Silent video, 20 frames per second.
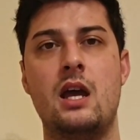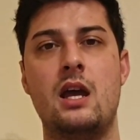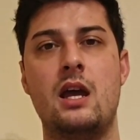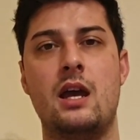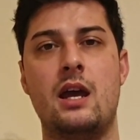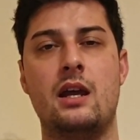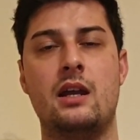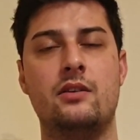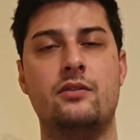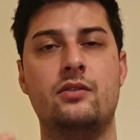
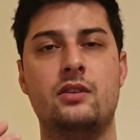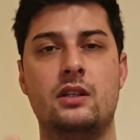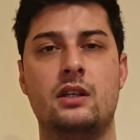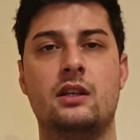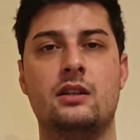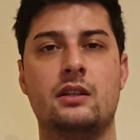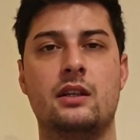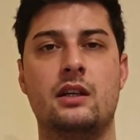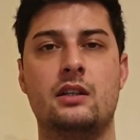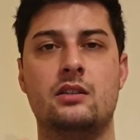anything
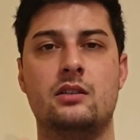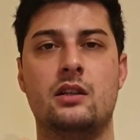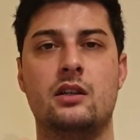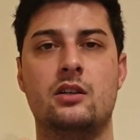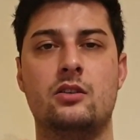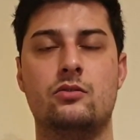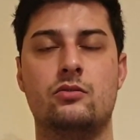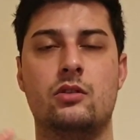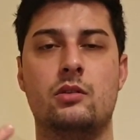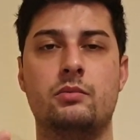can get like
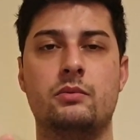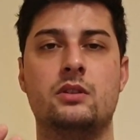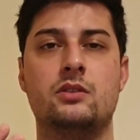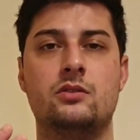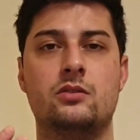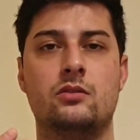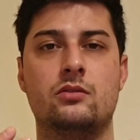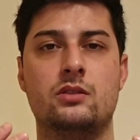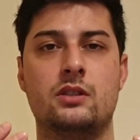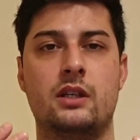corrupted.
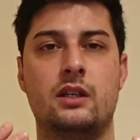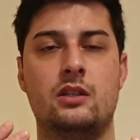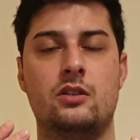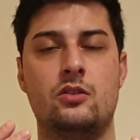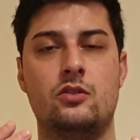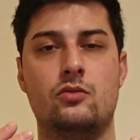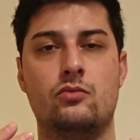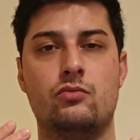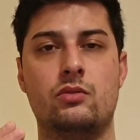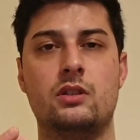So like
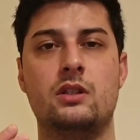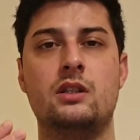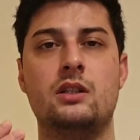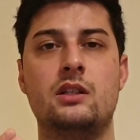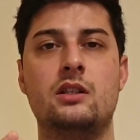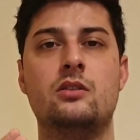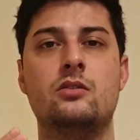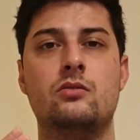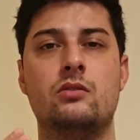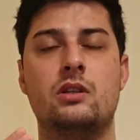you really
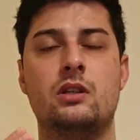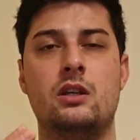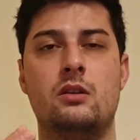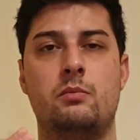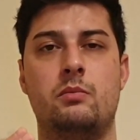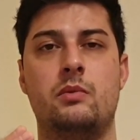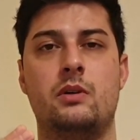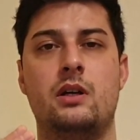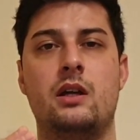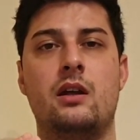need to keep
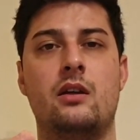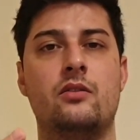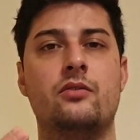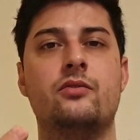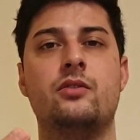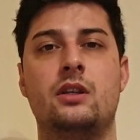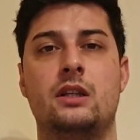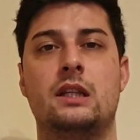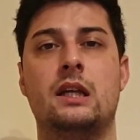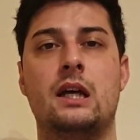a
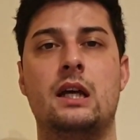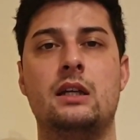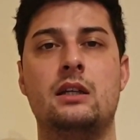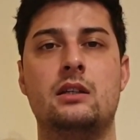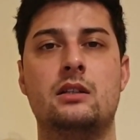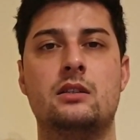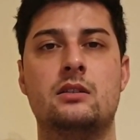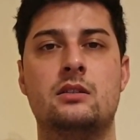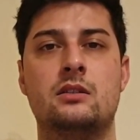healthy diet